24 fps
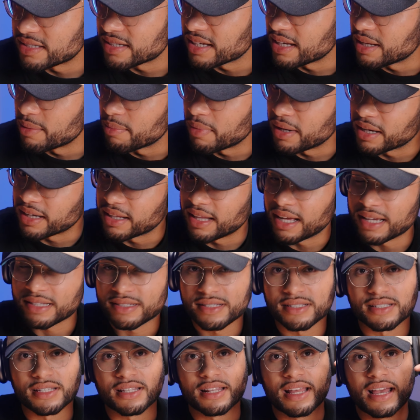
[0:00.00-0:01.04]
in my
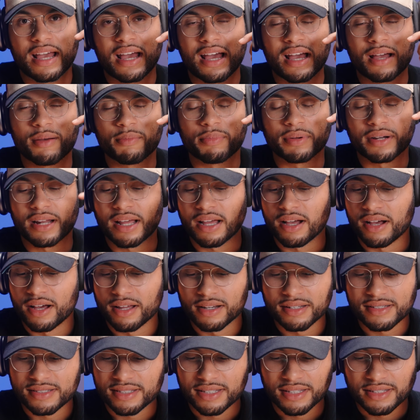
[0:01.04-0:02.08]
glasses in the hat, but I
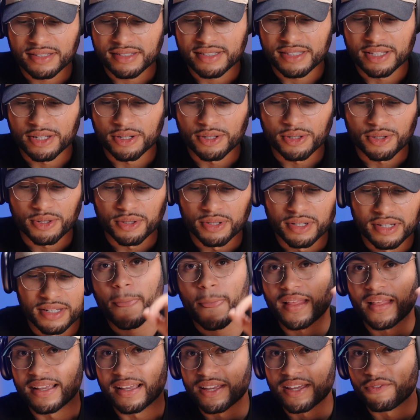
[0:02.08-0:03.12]
honestly still,
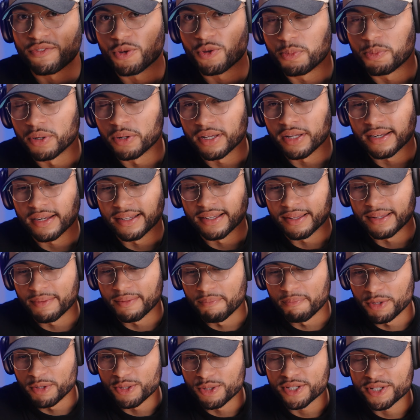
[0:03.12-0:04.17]
like, if you put
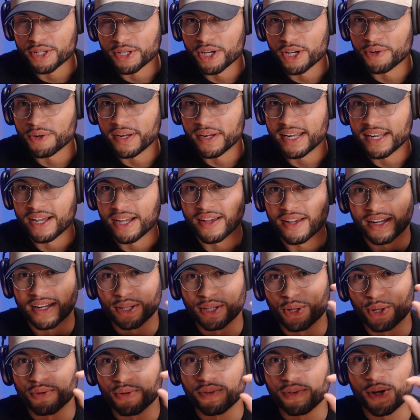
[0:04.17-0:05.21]
music on right now at a
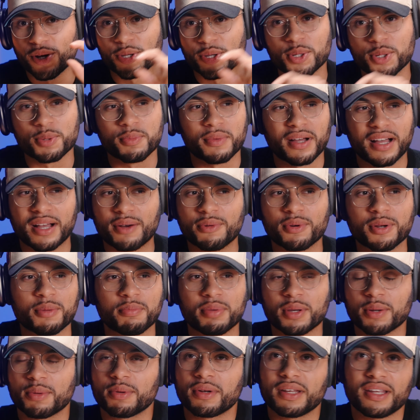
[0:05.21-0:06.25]
low volume, I wouldn't
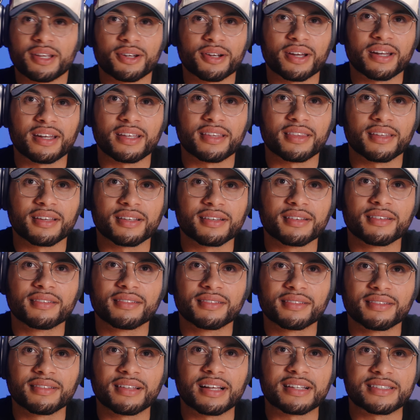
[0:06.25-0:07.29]
be able to hear anything.
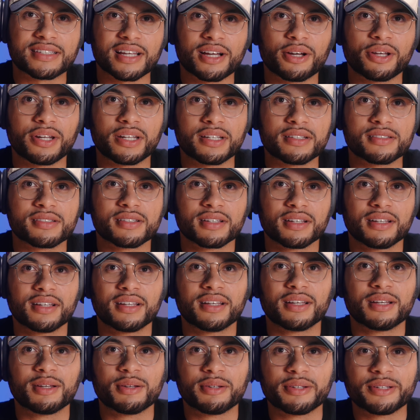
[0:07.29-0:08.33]
That's how it is.
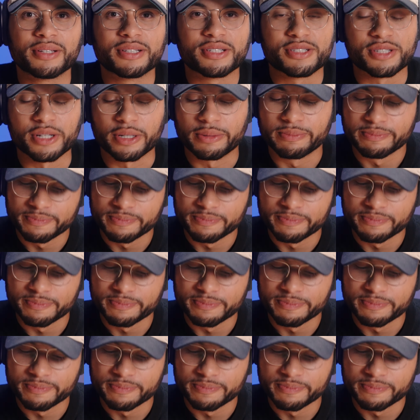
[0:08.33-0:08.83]
So